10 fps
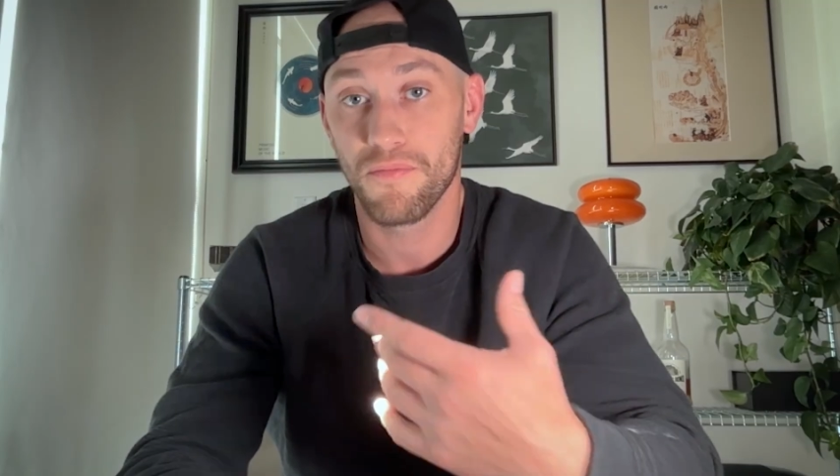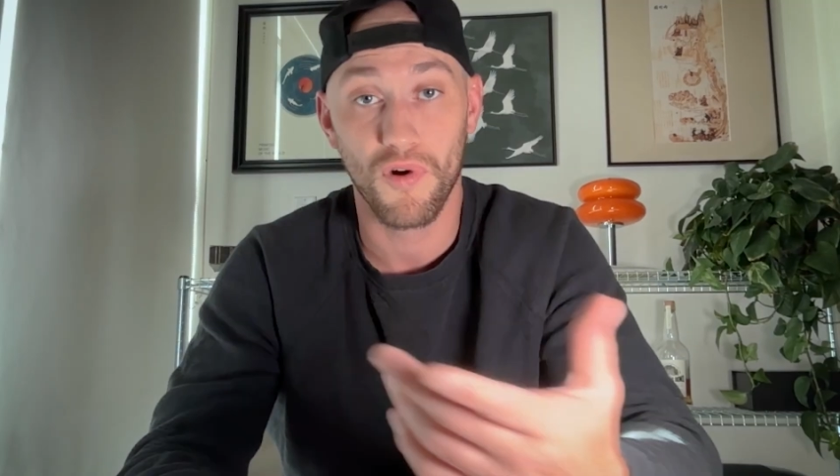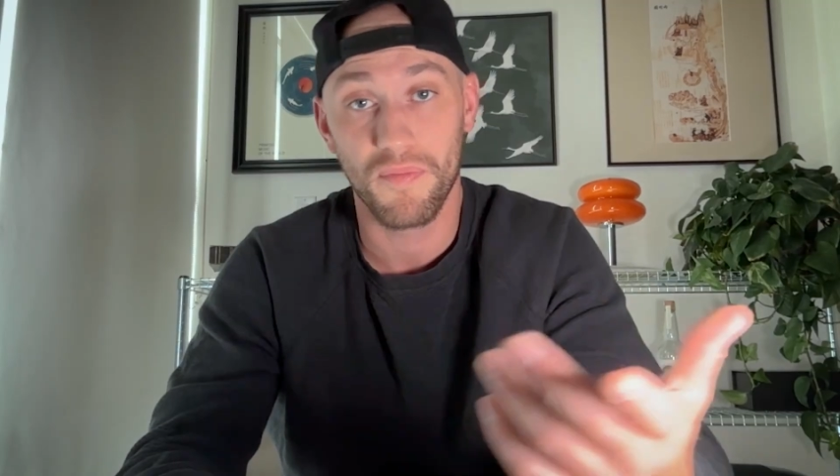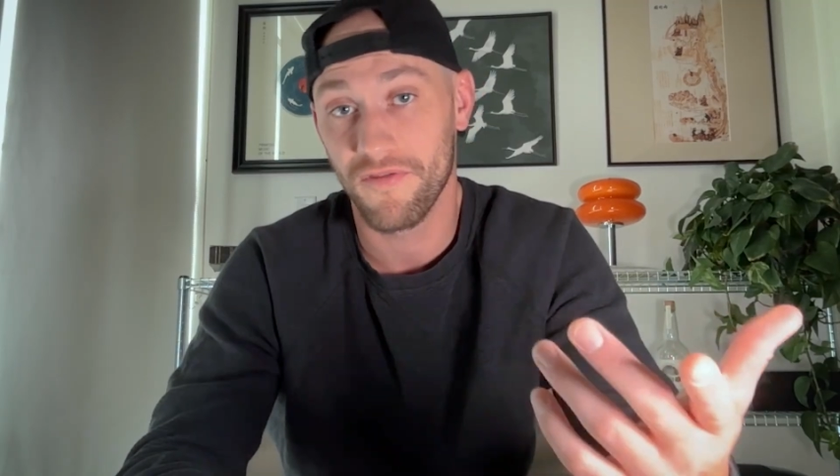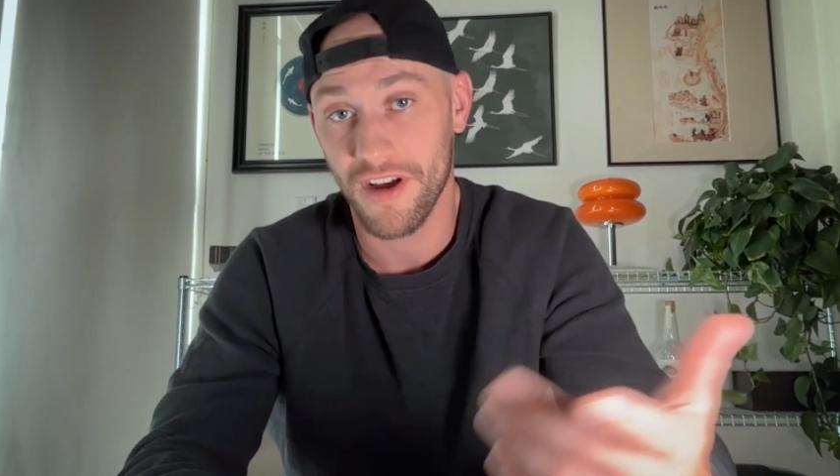
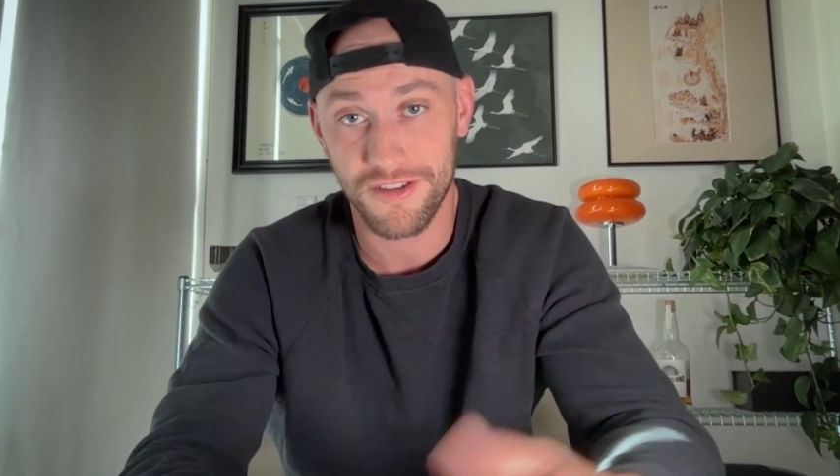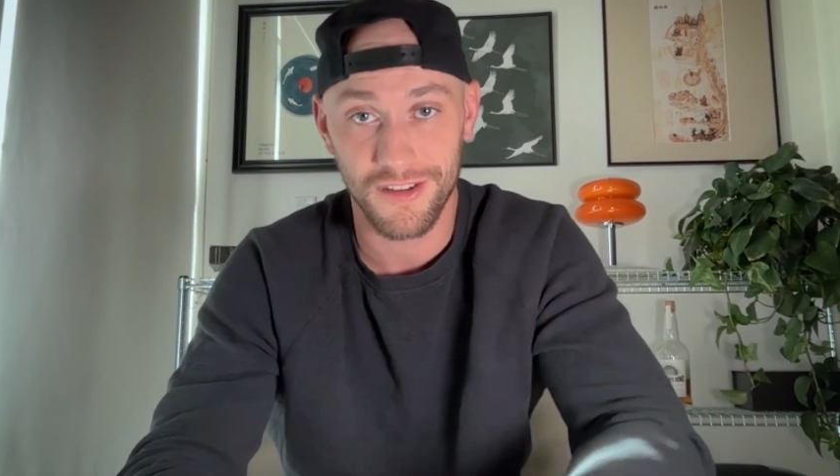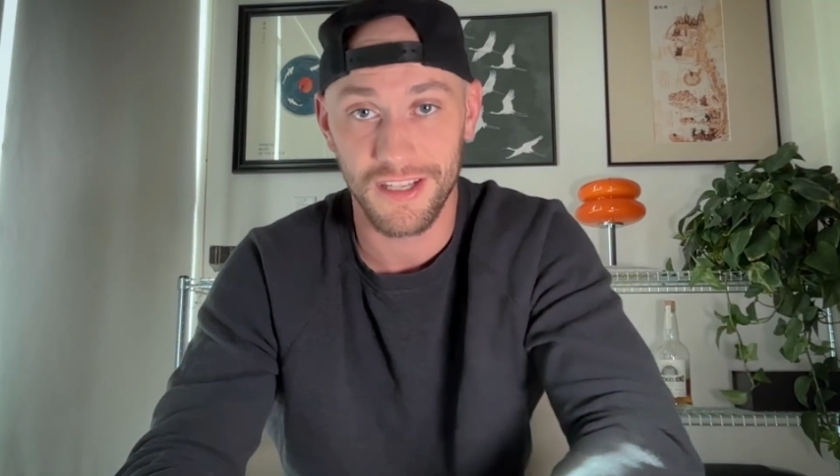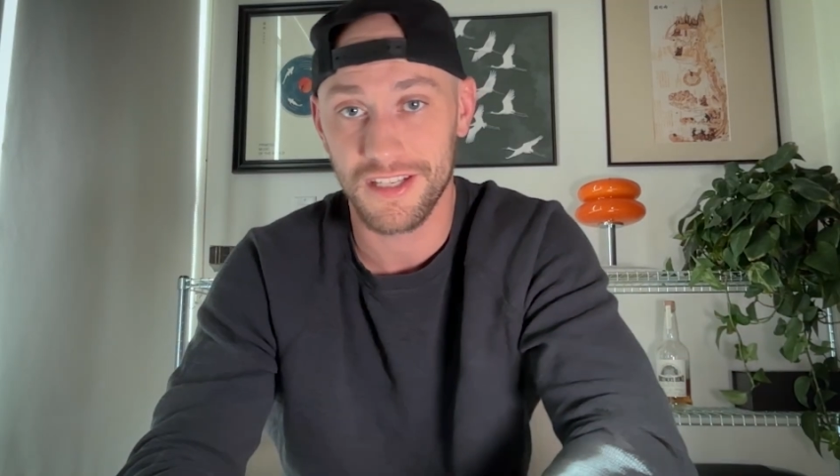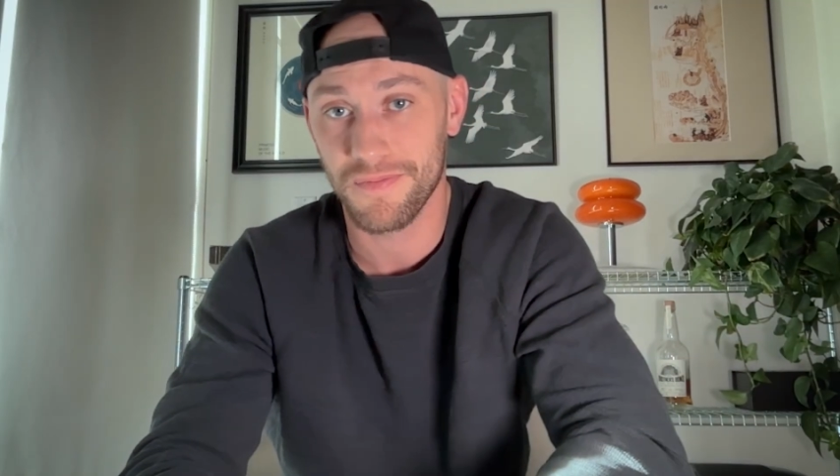more
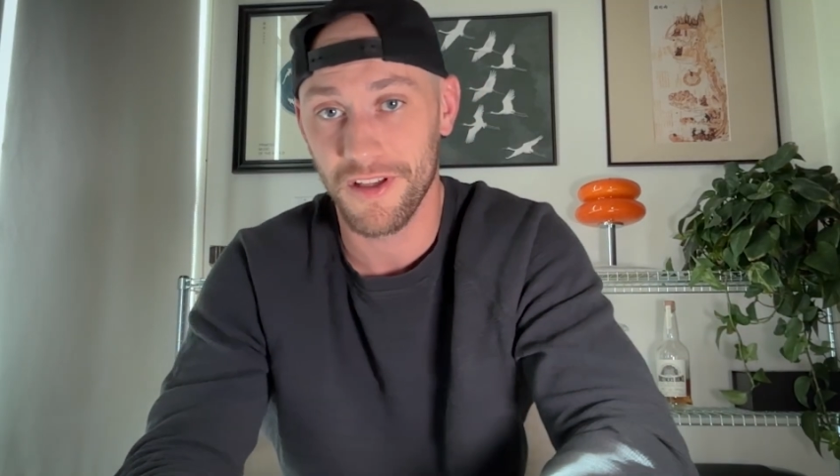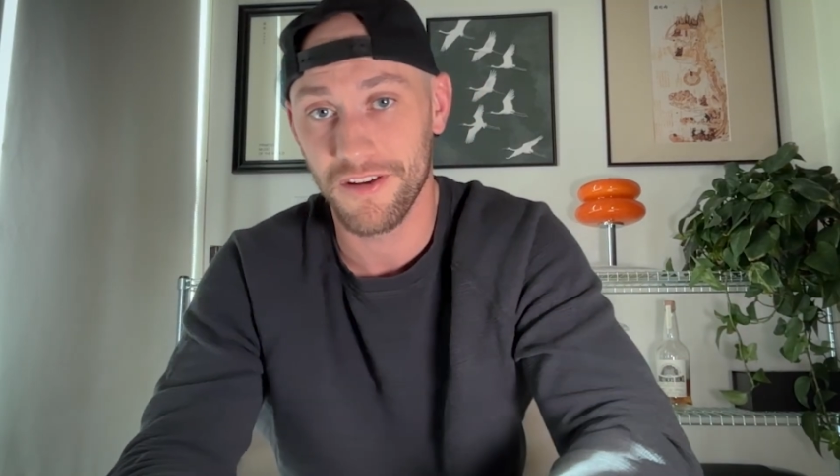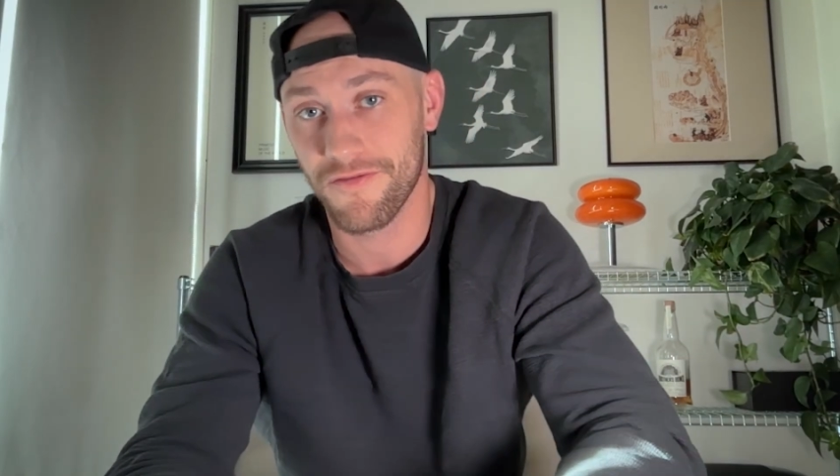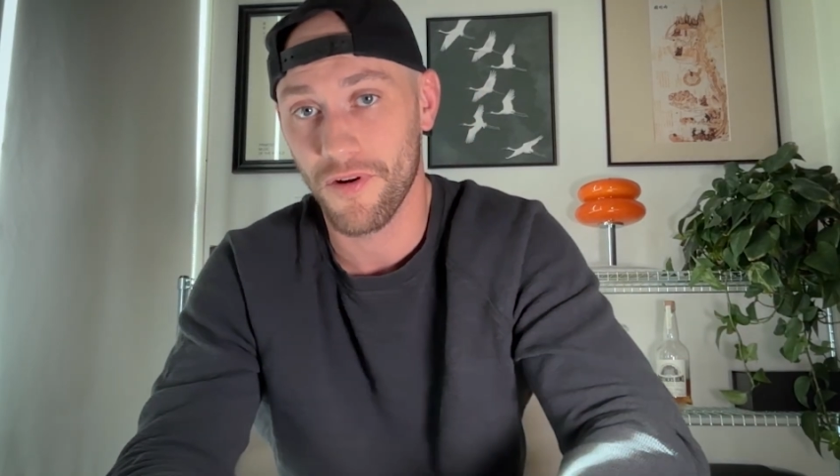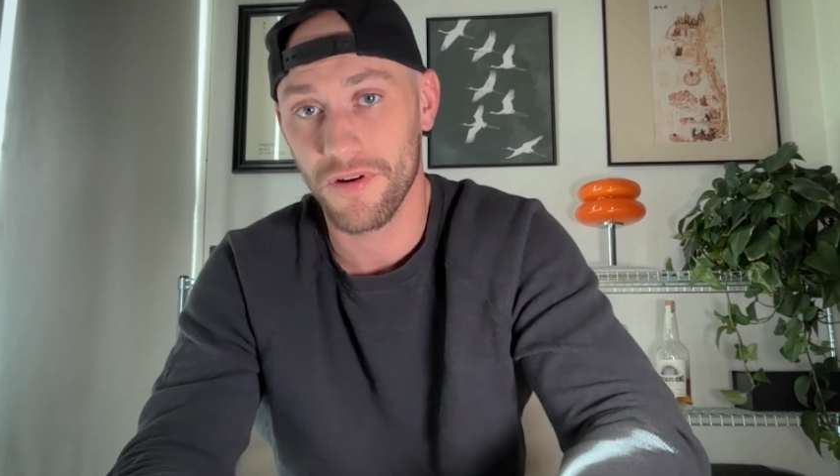professionally display
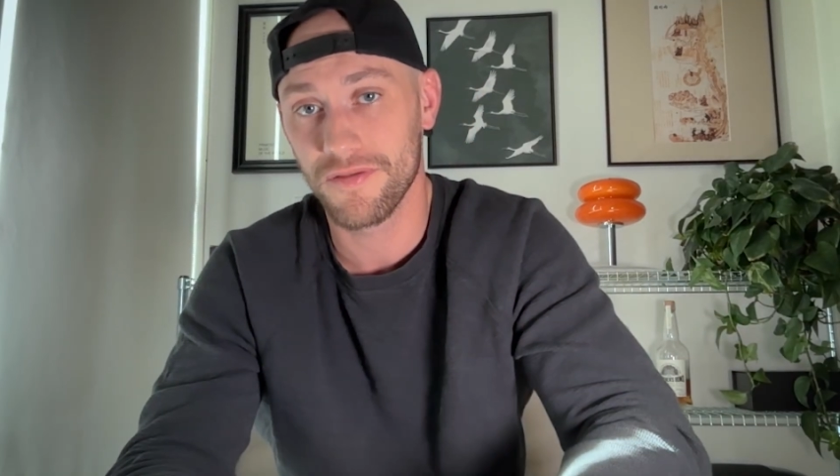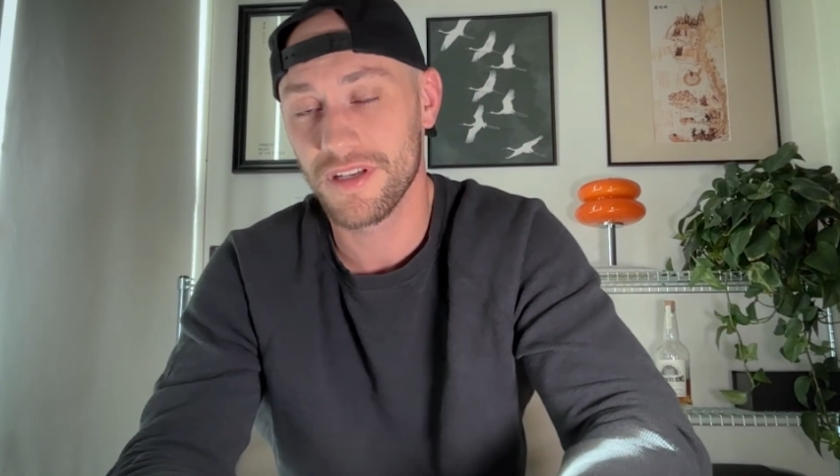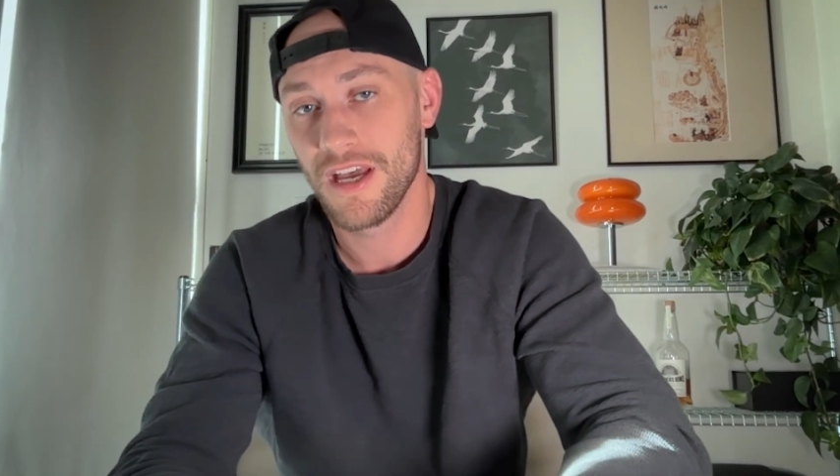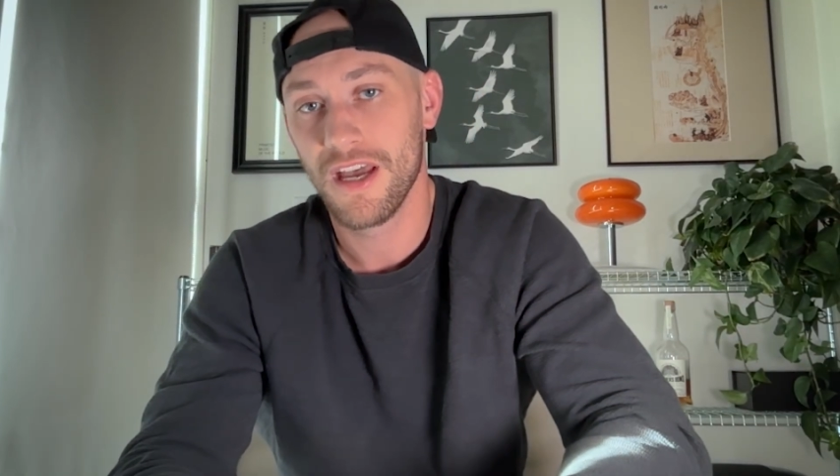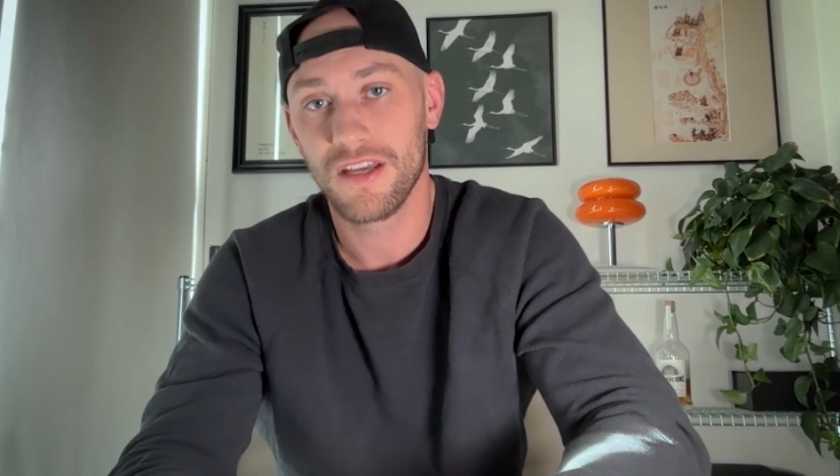your photos.